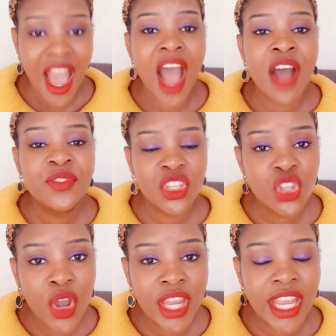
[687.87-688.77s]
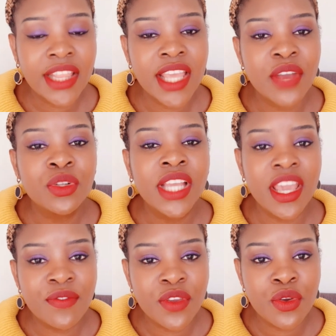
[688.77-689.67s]
After joining, they will
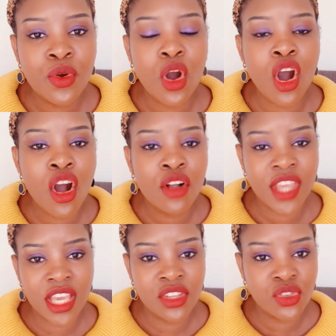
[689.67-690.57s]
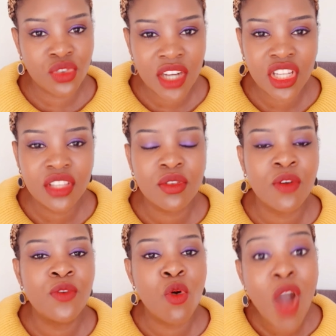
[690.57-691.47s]
give you all the instructions
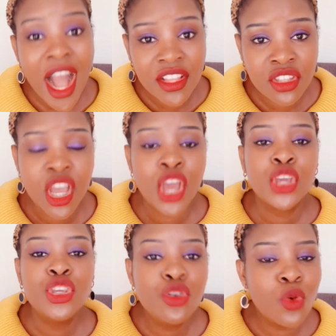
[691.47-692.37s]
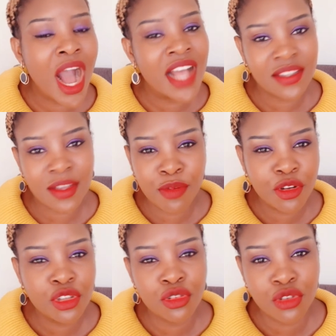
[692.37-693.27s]
of what you are
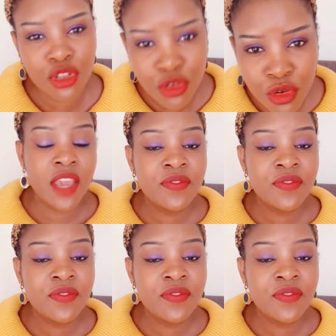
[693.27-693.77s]
supposed to do.